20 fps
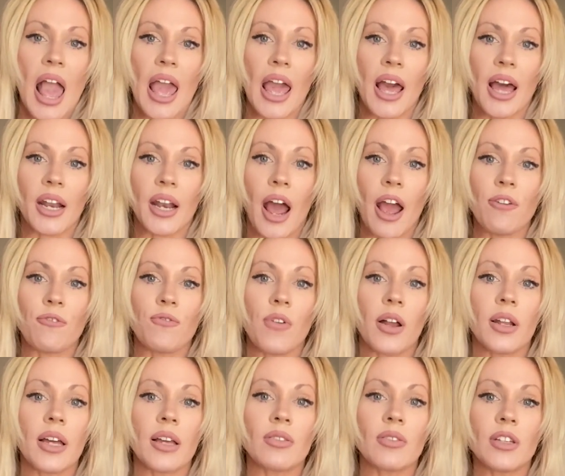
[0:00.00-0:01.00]
and I
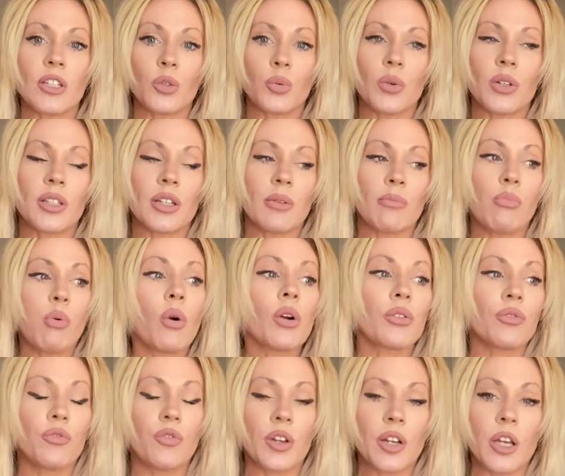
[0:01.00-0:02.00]
felt like this was an
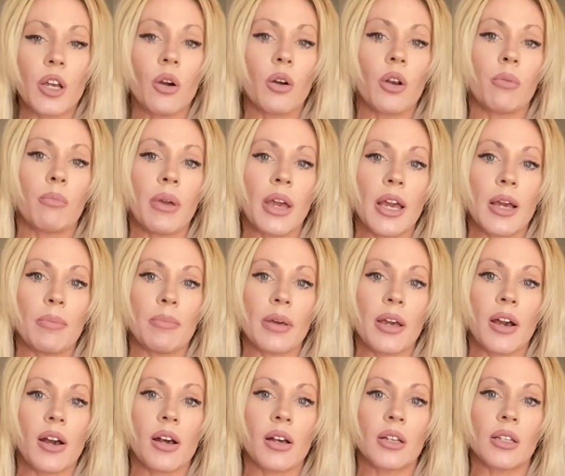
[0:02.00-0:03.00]
important video to make
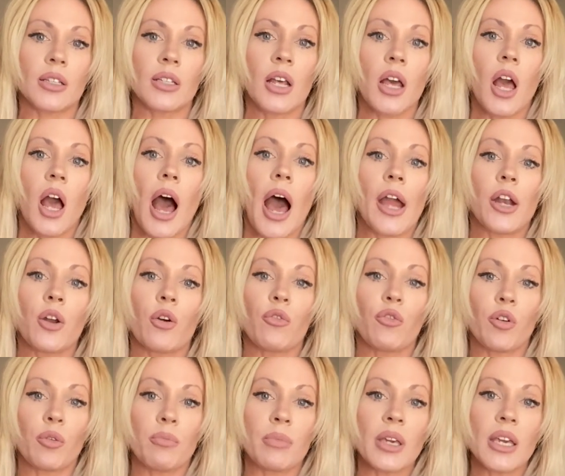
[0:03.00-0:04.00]
because I know
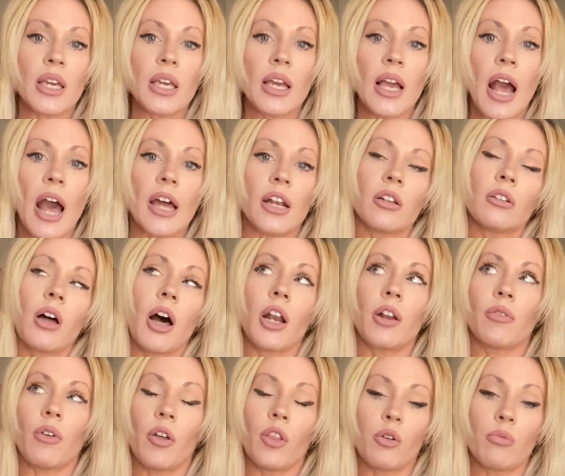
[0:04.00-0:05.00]
for me and a
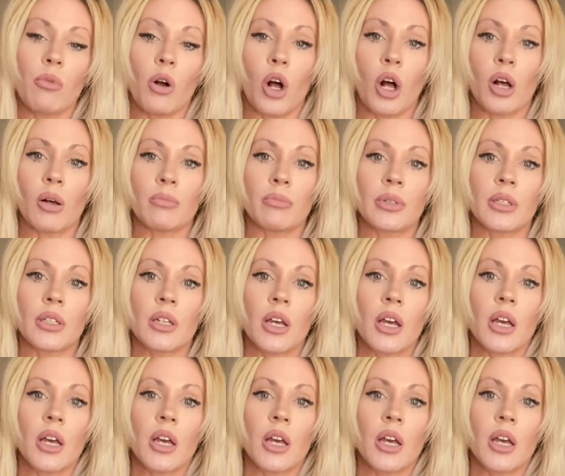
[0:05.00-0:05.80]
lot of other moms,